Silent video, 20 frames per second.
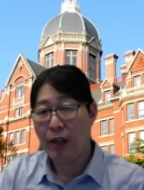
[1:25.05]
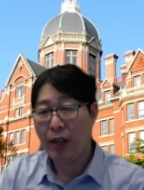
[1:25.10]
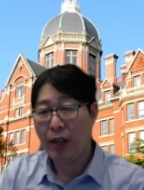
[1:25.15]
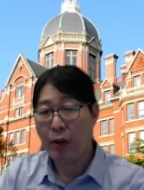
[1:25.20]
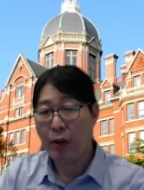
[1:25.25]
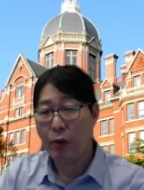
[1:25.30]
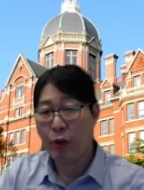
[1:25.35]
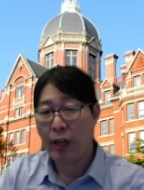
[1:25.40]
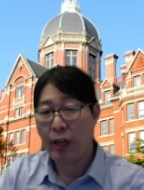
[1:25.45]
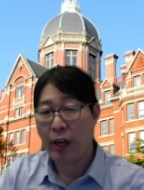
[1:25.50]

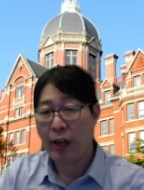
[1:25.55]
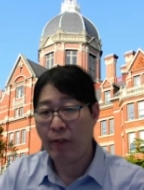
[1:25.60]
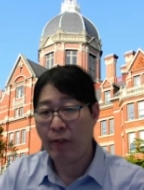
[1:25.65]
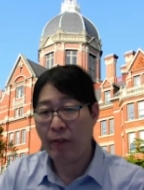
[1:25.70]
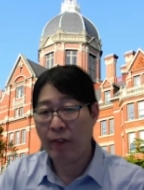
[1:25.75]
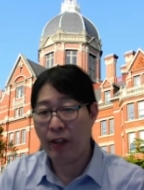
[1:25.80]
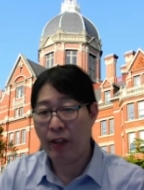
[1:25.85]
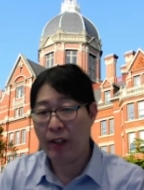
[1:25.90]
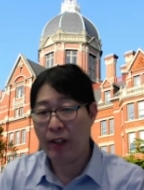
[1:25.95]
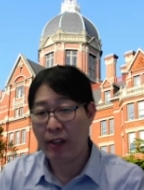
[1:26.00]
uh, we have
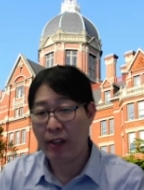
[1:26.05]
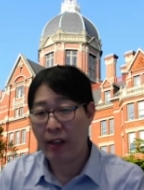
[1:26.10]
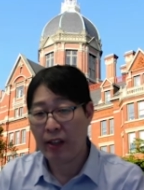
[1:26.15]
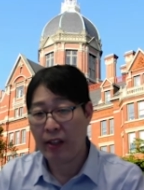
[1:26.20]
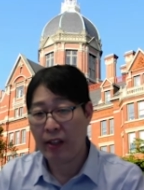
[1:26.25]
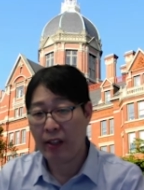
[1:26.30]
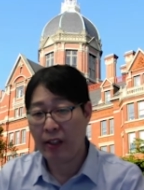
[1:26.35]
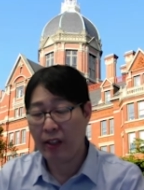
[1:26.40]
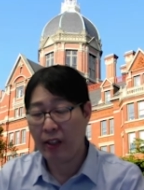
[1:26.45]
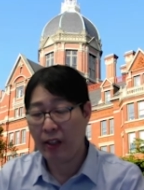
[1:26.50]
uh,
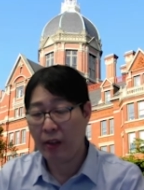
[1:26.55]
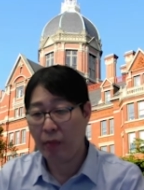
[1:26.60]
taken uh,